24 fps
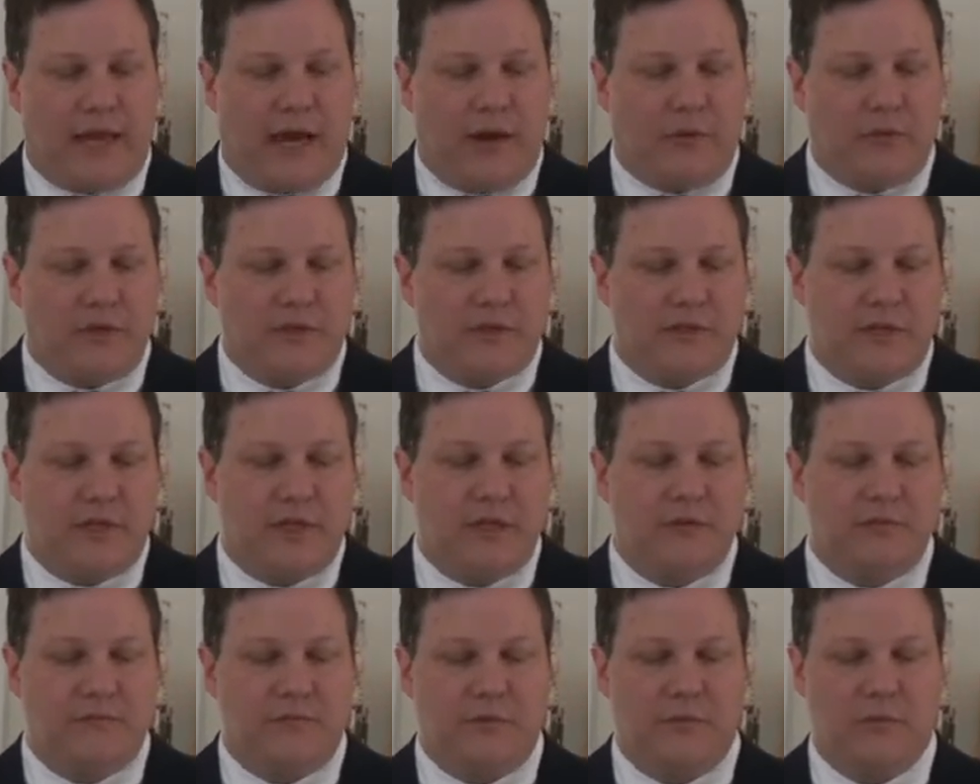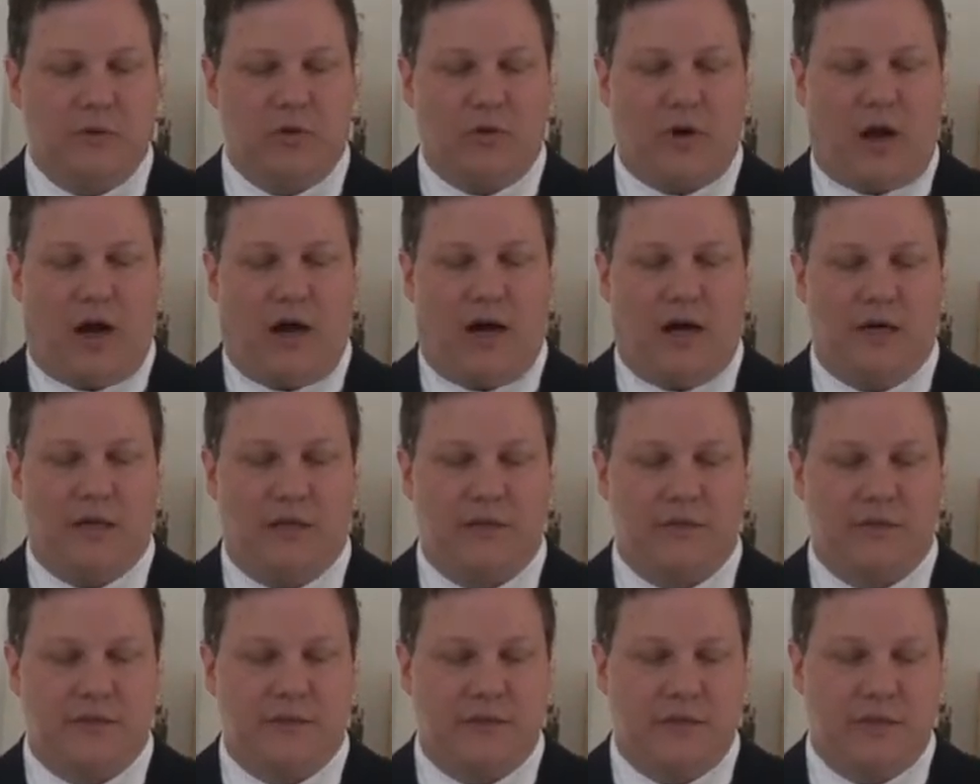now it is hidden from your
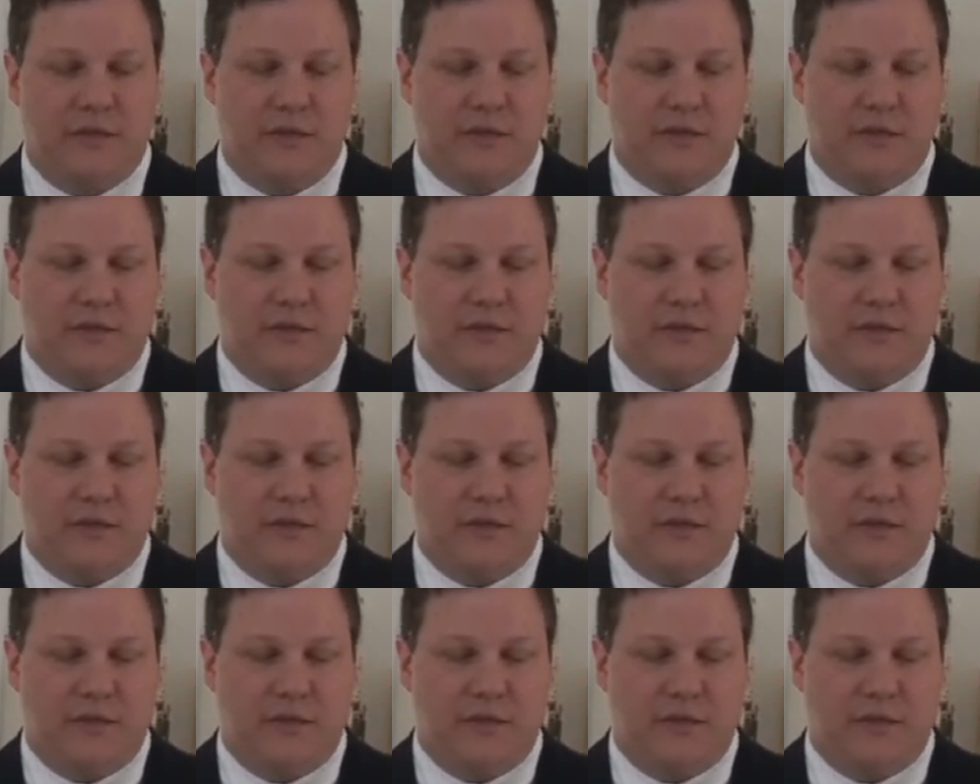eyes.